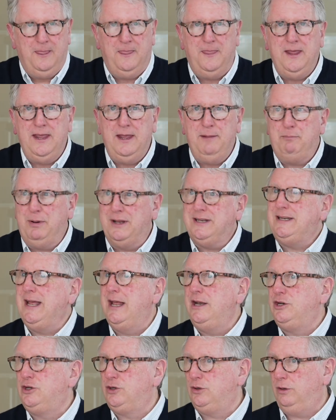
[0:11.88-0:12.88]
the
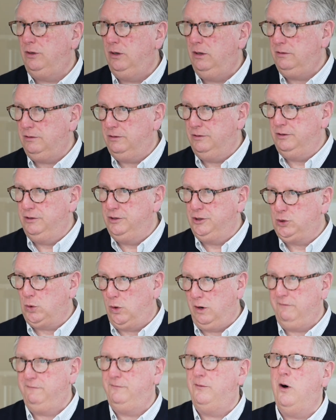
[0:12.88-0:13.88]
potential
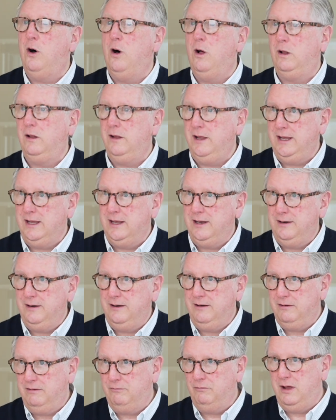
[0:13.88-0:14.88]
shortfall
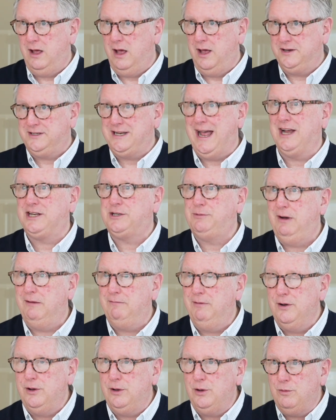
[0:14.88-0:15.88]
in tax
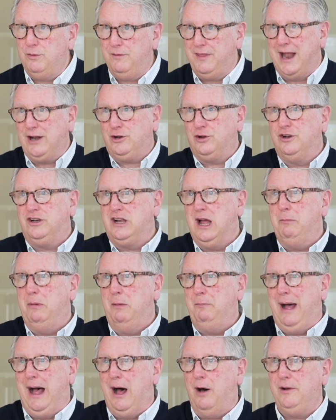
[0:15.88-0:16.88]
revenue that could
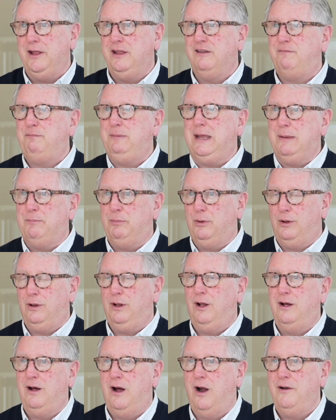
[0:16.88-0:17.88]
come about if
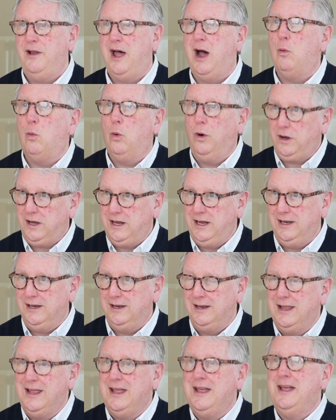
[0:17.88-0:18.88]
people are not
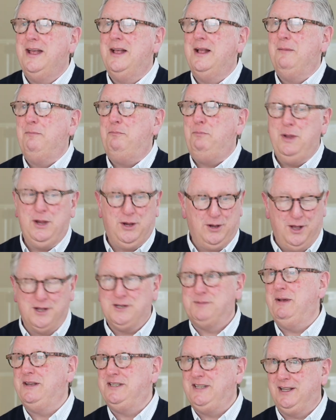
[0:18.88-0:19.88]
working
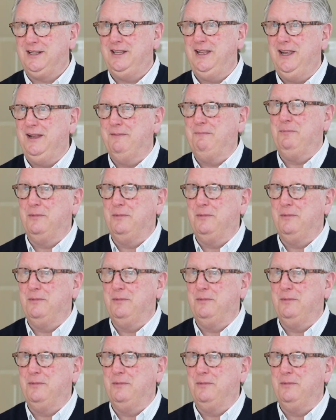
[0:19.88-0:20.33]
because basically